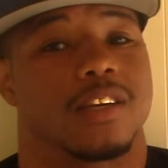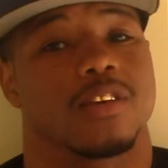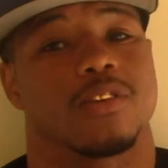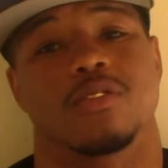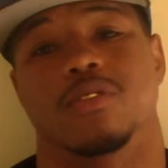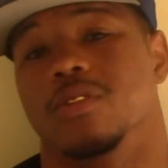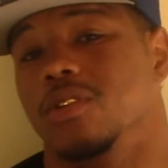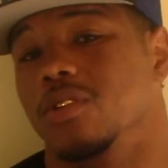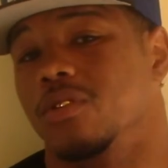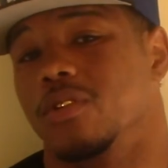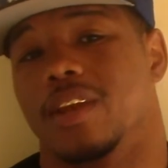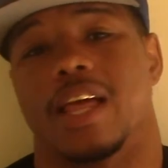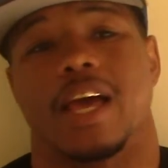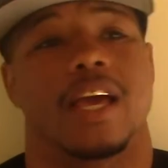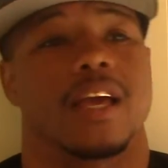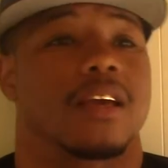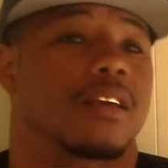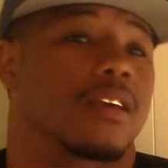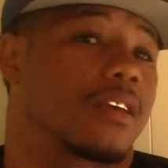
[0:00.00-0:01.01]
You you're
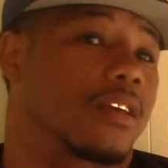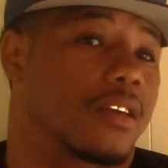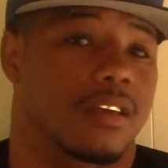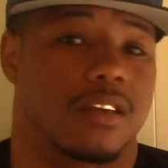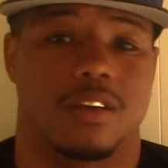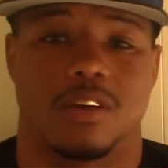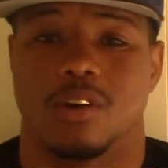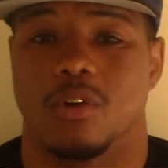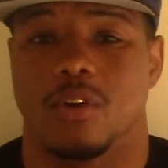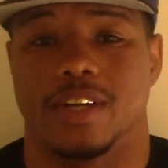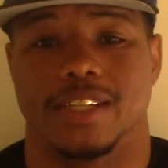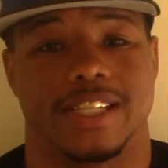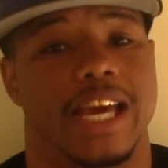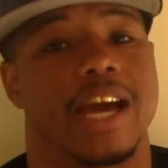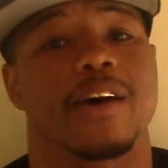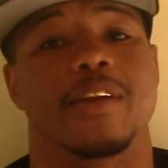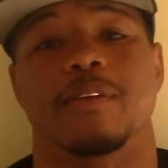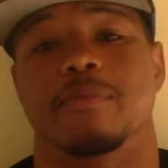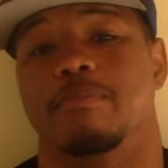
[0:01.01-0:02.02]
like you're going
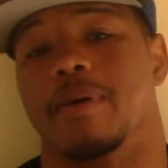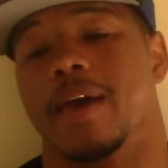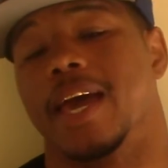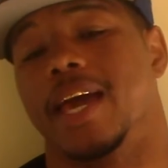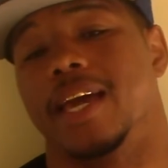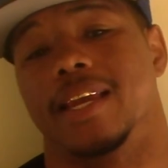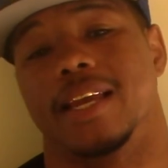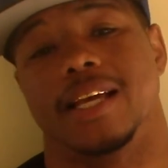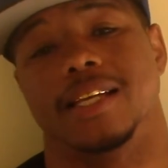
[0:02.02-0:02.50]
down in pain.